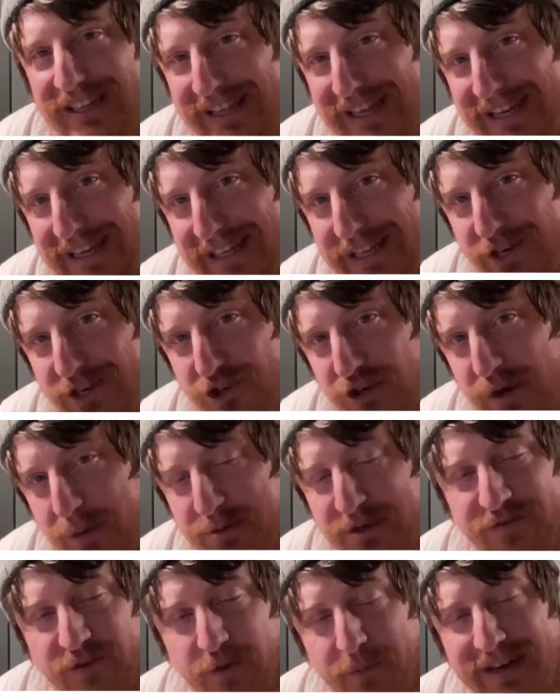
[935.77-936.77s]
link in the
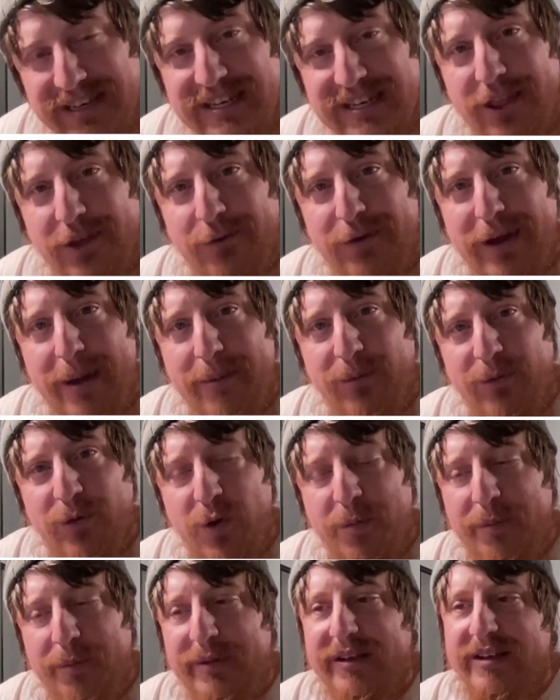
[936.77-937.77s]
description for my Telegram
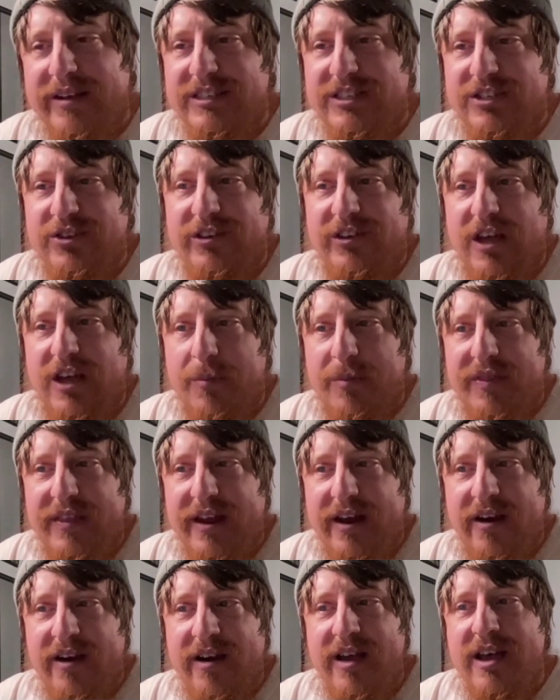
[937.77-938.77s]
group, because you can come in
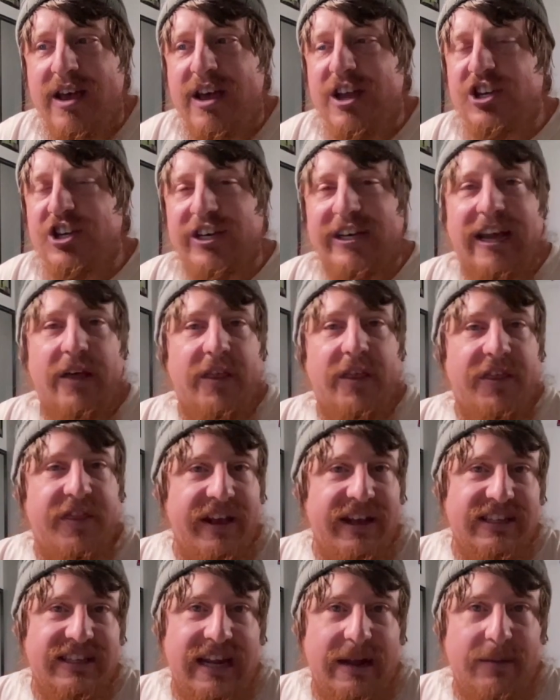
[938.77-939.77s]
there, check out the
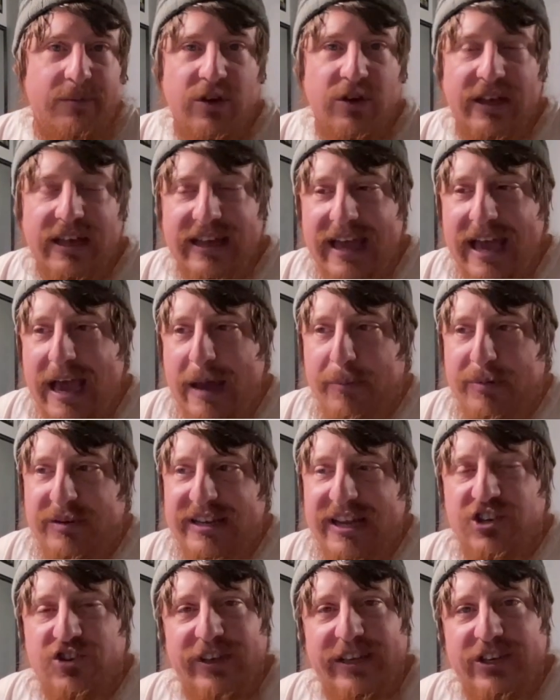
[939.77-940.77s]
things that I'm looking at,
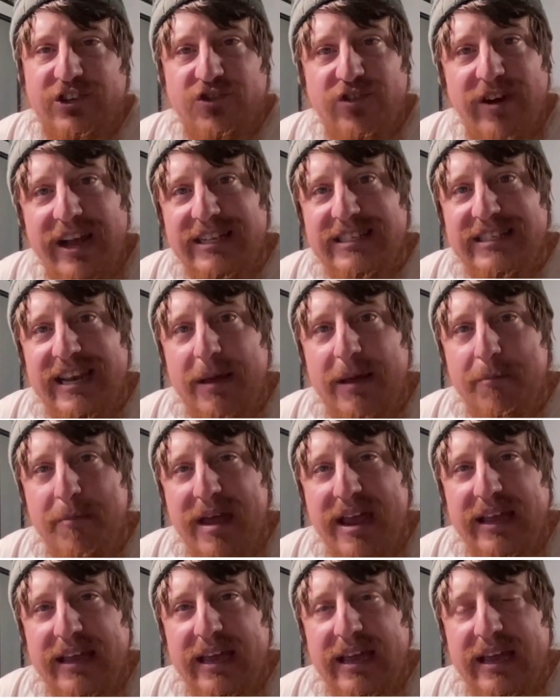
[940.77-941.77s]
potentially trades that I'm
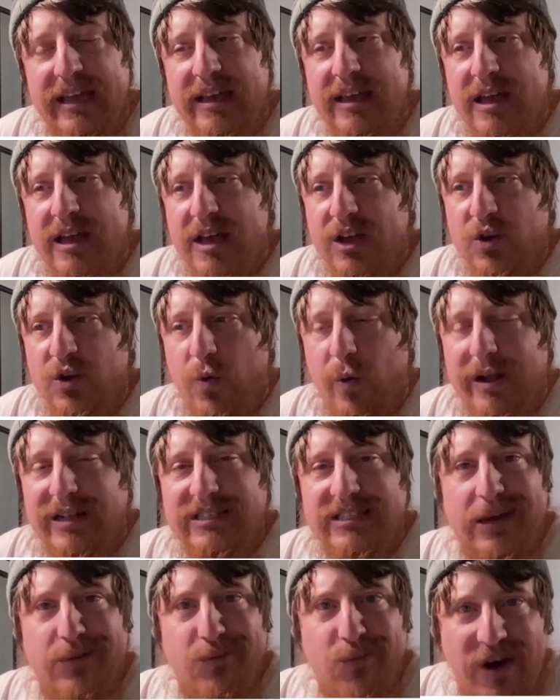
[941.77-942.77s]
making,
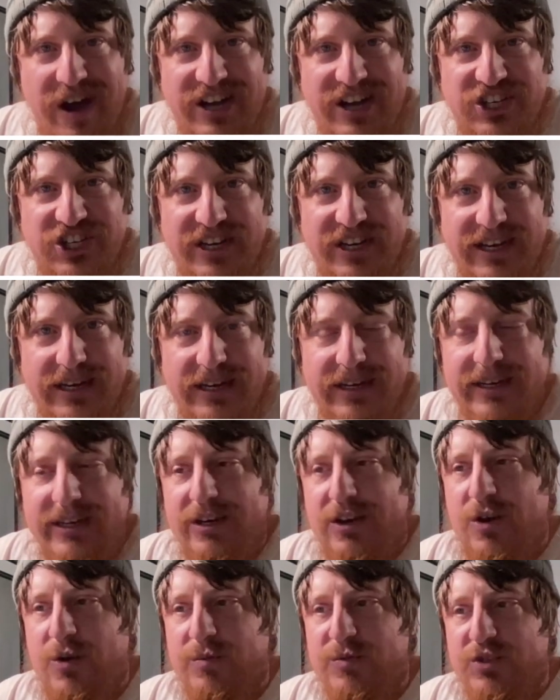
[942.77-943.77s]
coins that I'm watching,
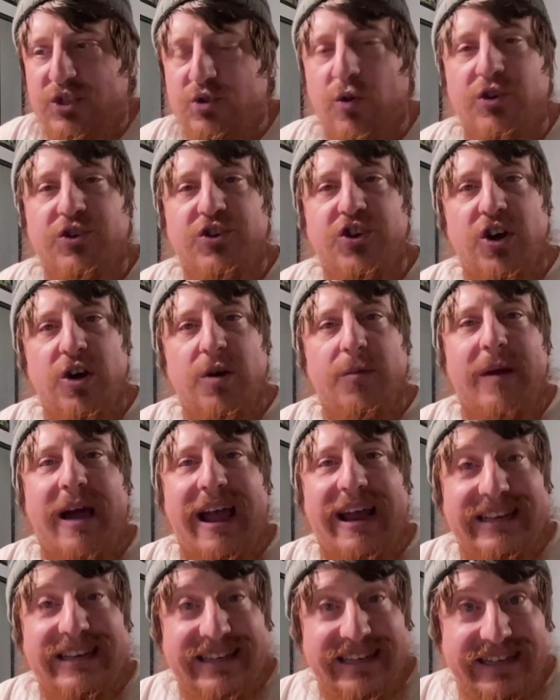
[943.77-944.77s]
you know, short-term
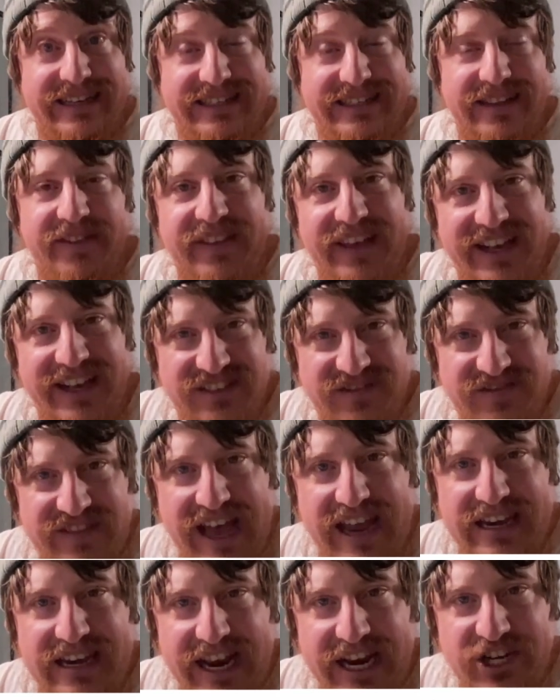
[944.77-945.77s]
ideas and things of
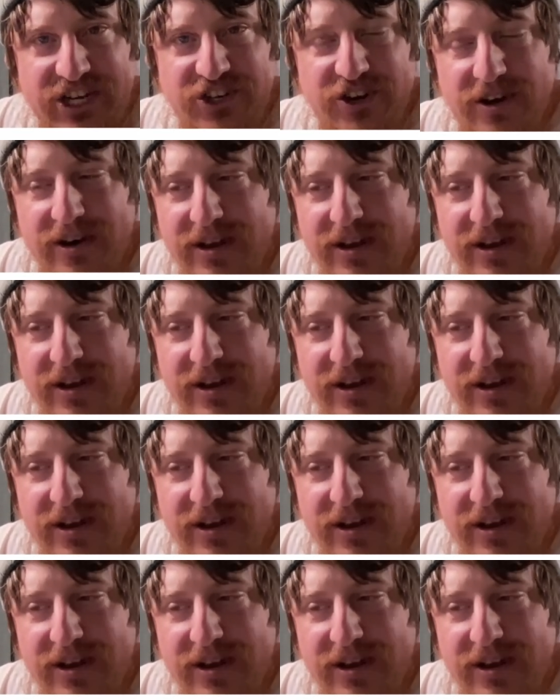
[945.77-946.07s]
that nature.